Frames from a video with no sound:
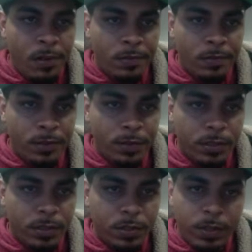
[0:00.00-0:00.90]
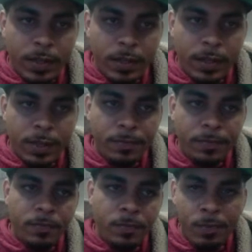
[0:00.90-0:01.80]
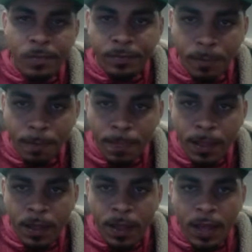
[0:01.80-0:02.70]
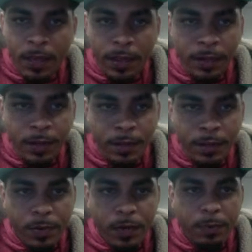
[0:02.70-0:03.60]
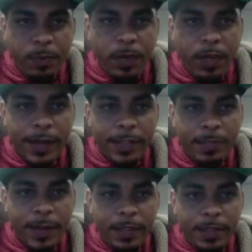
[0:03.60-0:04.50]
You can just do it like that. And then we're going to put a lot of space